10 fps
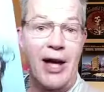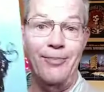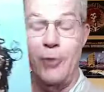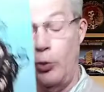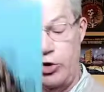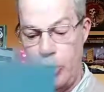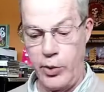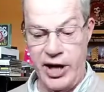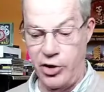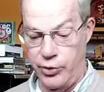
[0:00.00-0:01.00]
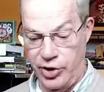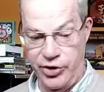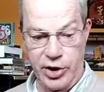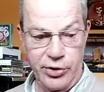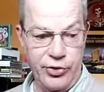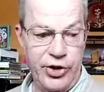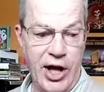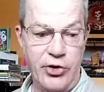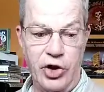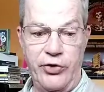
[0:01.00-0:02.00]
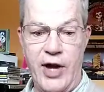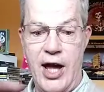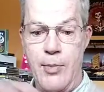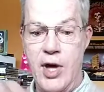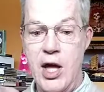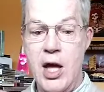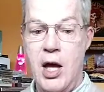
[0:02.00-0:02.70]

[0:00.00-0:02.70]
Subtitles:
my original records really still sound just fine, but